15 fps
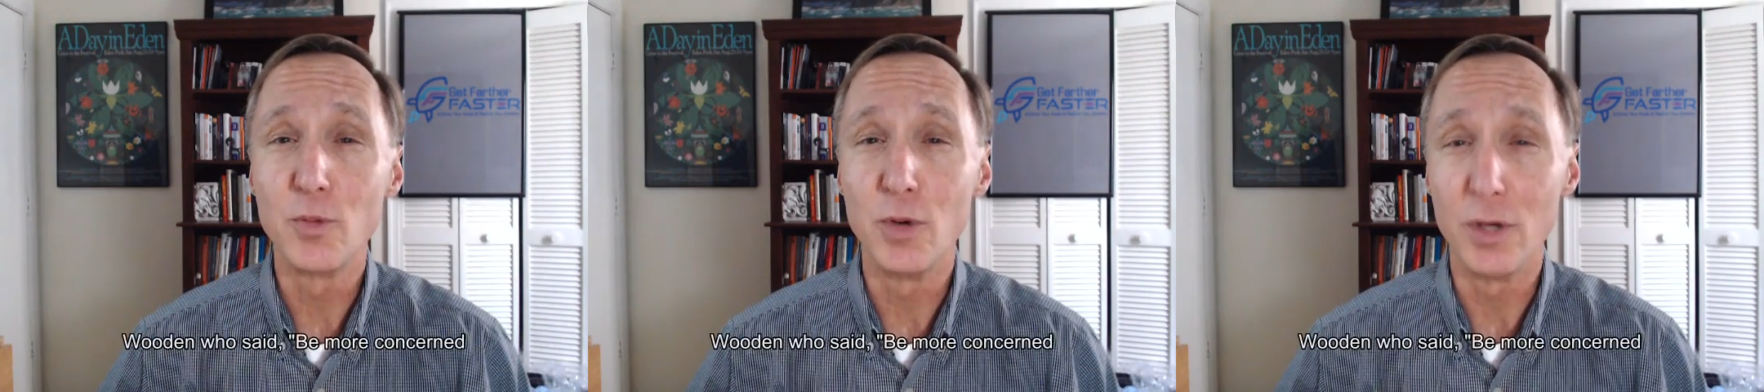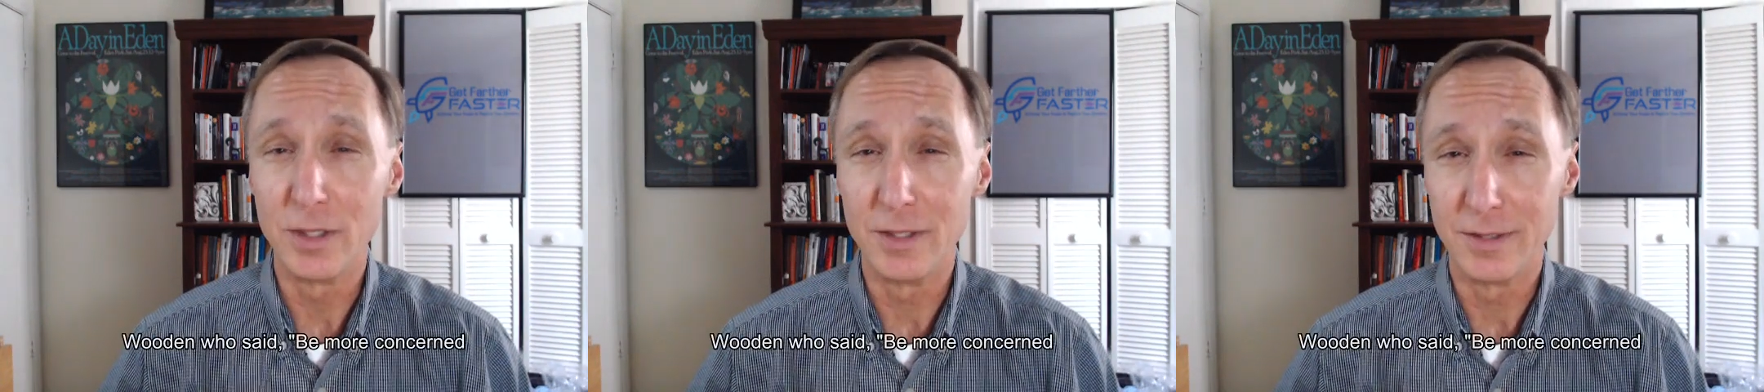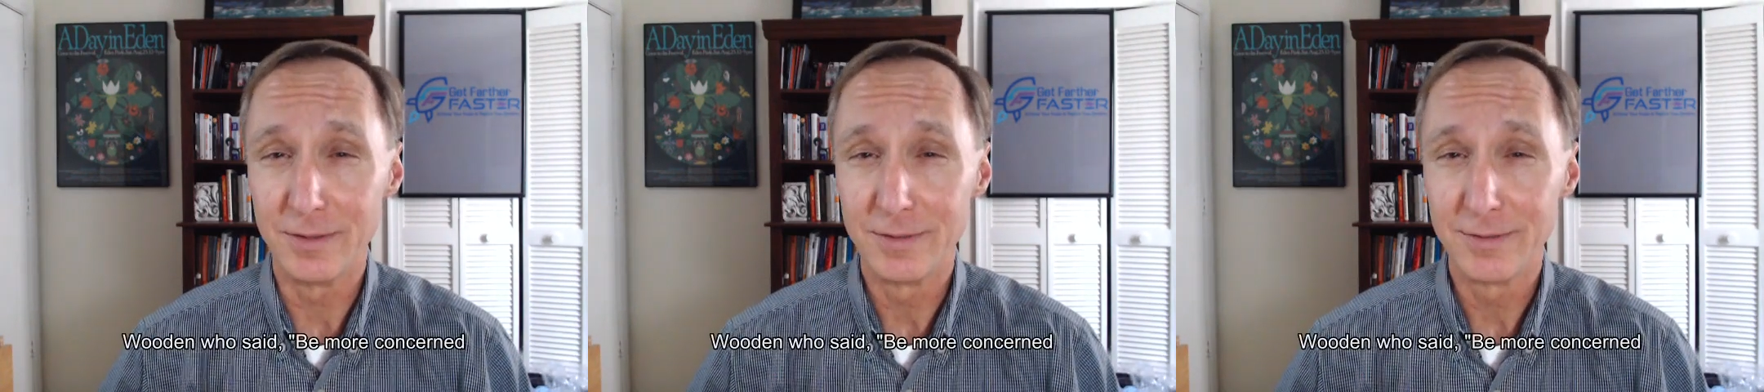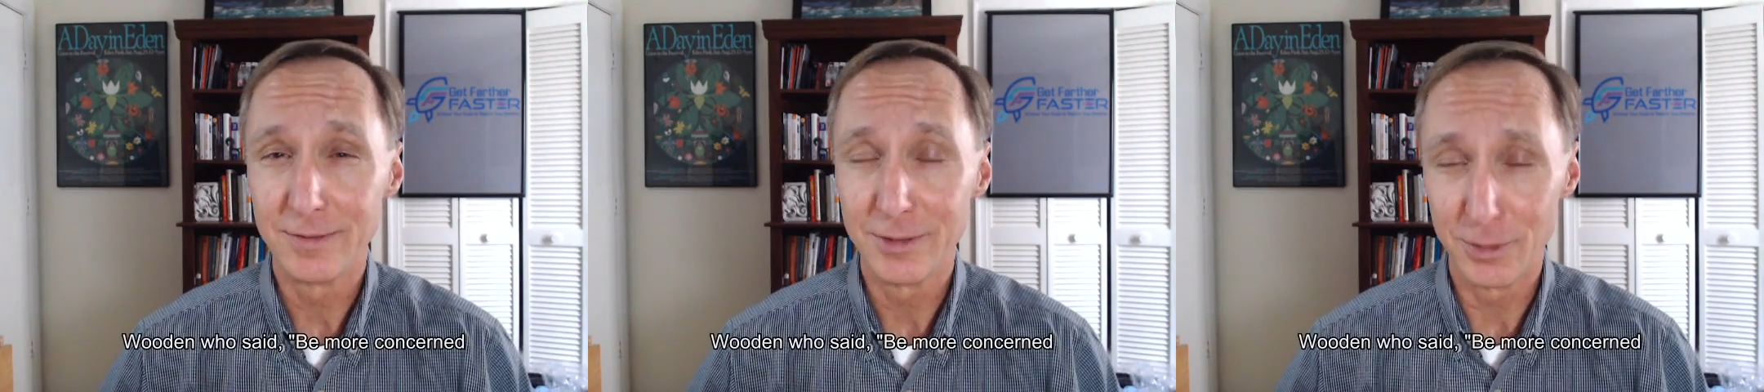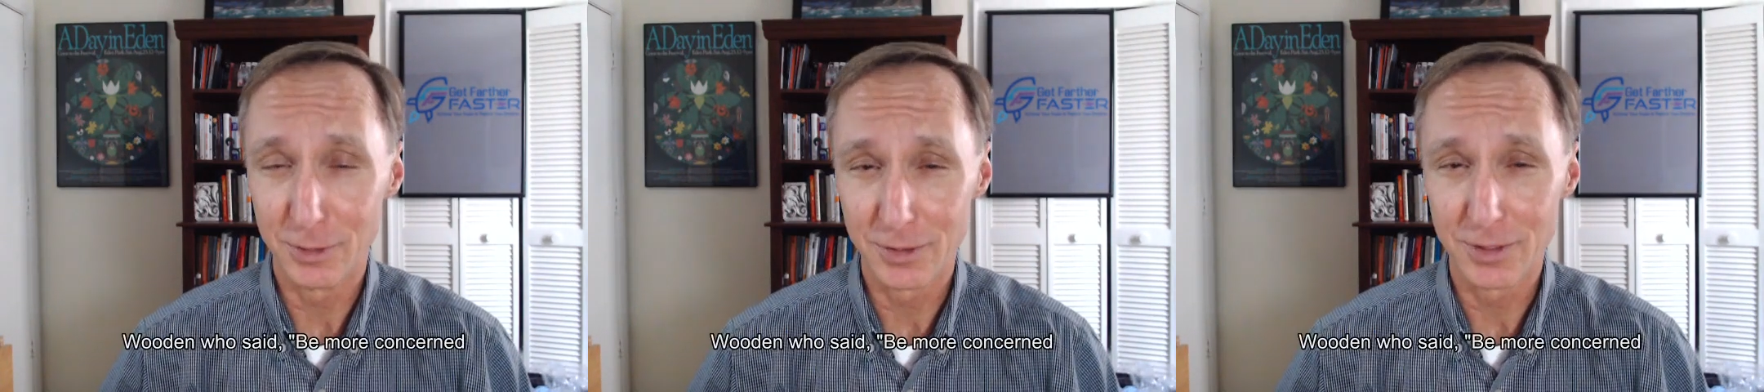Wooden,
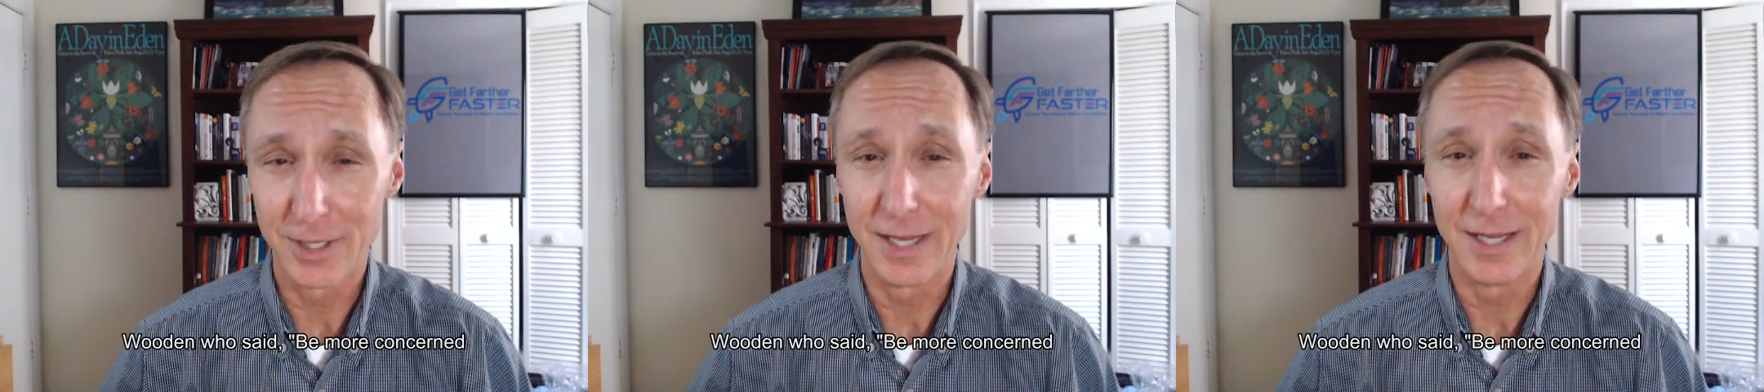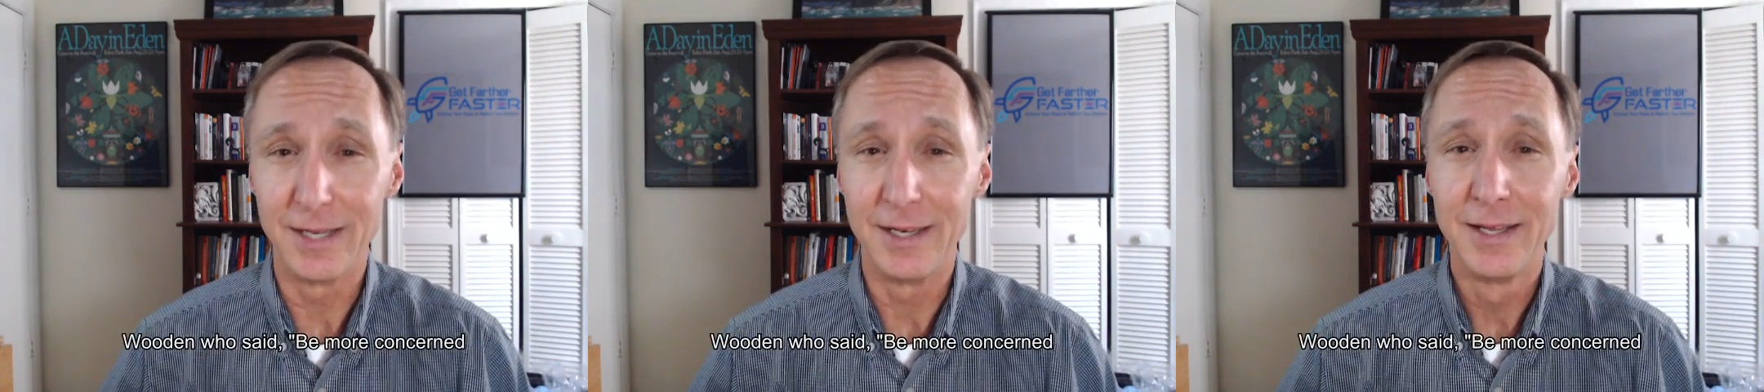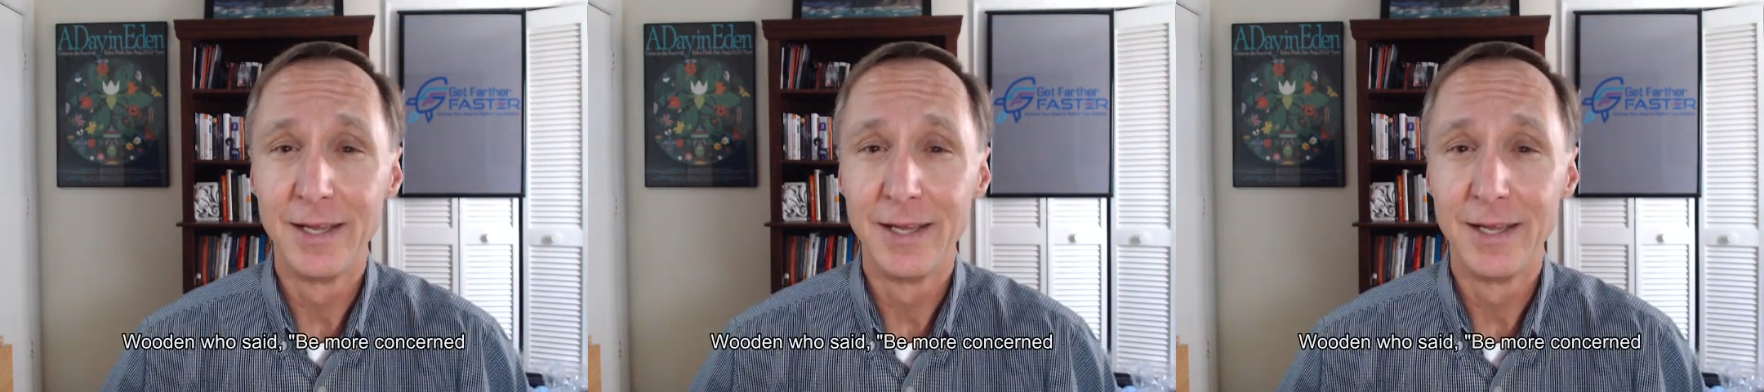who said,